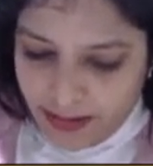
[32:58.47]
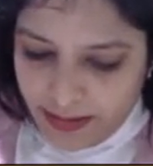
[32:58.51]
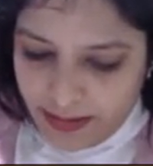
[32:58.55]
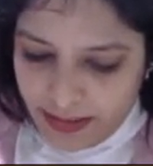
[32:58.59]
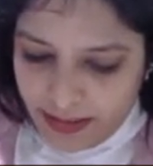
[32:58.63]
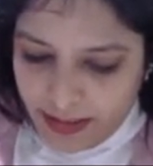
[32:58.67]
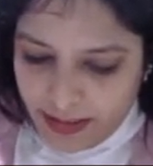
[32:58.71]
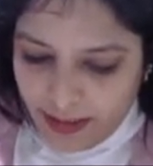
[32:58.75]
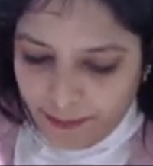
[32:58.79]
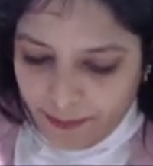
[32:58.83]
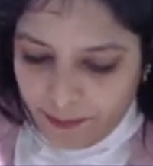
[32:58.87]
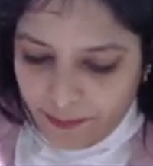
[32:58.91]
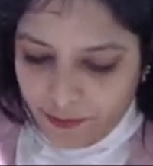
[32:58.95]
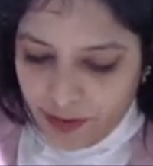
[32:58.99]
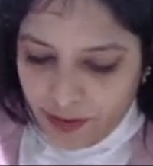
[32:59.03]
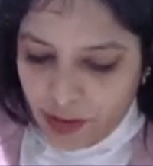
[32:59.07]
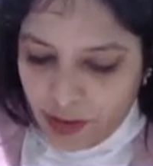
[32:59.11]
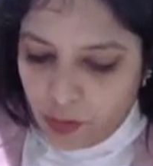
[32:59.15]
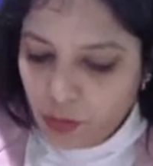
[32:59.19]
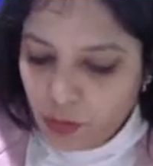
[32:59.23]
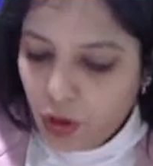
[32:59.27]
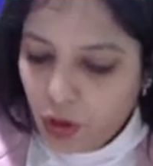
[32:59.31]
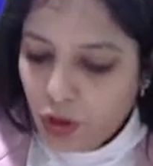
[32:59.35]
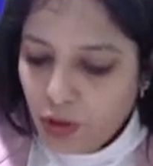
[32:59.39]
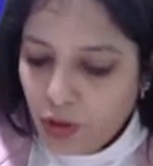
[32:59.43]
Okay, we do
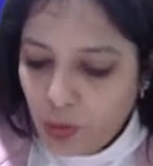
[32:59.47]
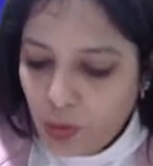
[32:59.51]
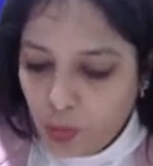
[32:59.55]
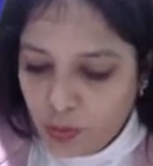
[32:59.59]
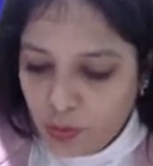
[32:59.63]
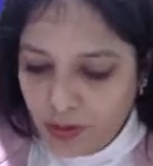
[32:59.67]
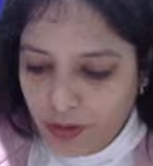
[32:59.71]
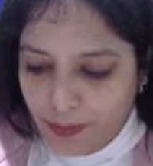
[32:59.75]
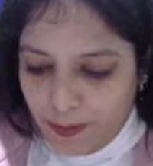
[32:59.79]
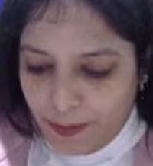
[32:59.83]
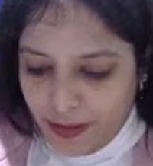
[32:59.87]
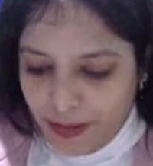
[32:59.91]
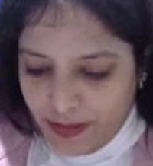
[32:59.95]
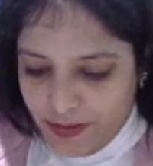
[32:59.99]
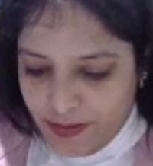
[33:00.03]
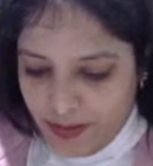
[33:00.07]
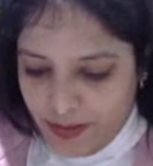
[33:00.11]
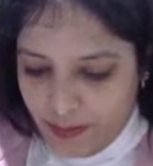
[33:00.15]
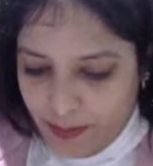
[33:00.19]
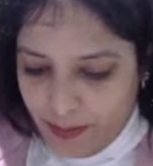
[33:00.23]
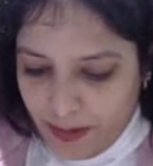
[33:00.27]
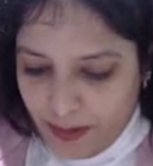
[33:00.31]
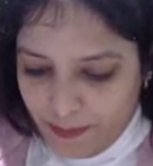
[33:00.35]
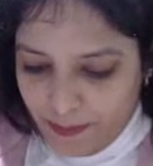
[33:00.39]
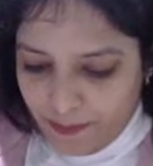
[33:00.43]
not know the
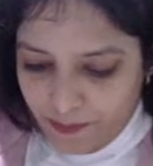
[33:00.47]
principal.